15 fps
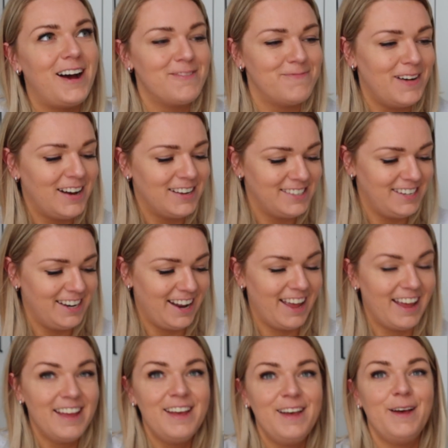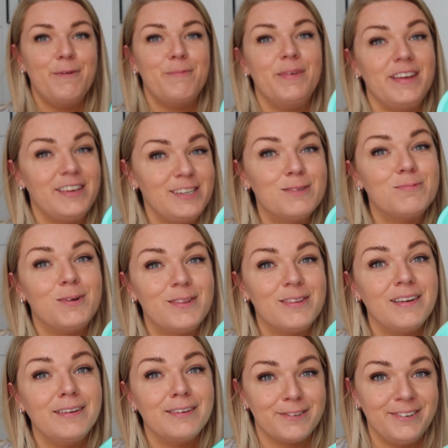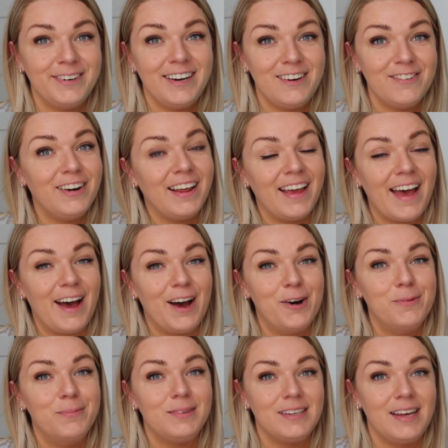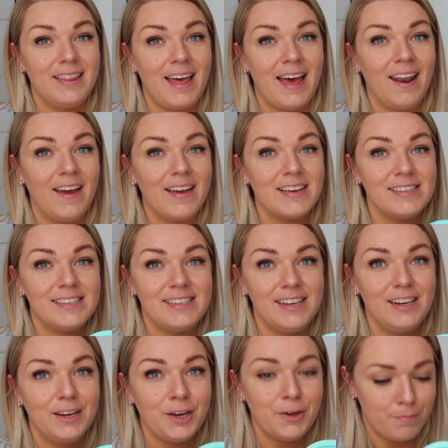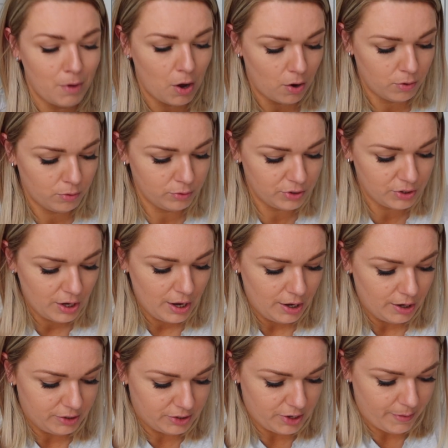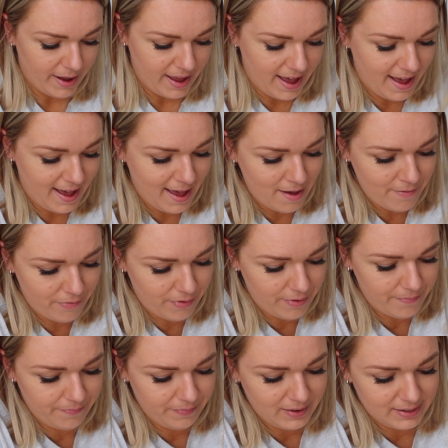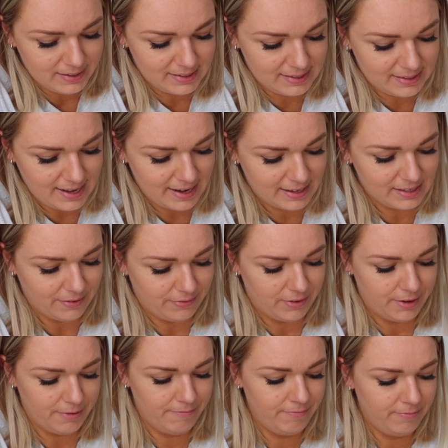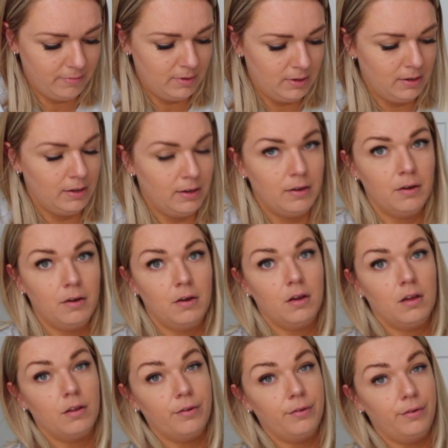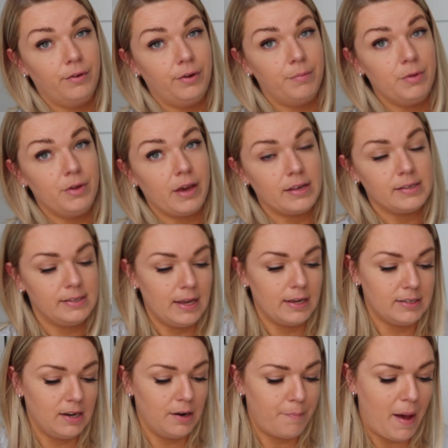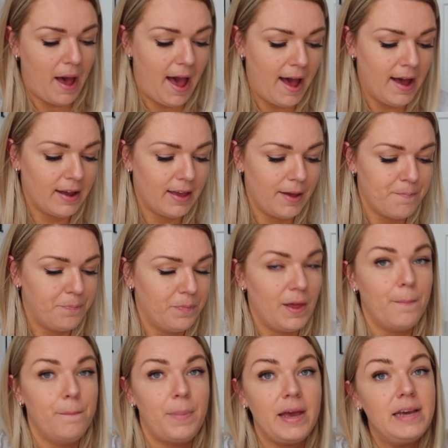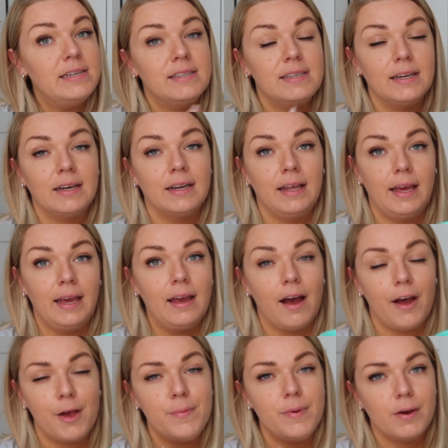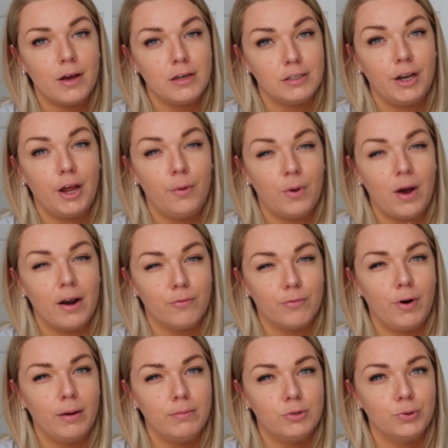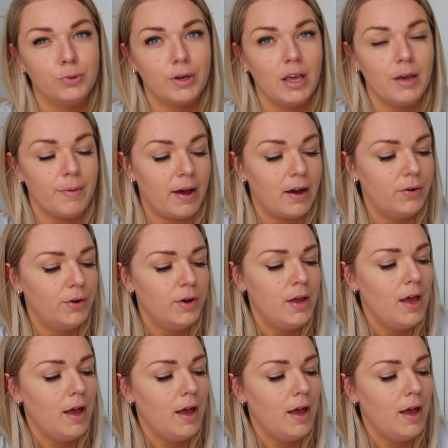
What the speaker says: I've mastered it. But this is one thing that's really helped. They're like silicone molds, so I have 6 of them. Well, you get 6 in a pack, and basically, I hope you guys know kind of what I'm talking about.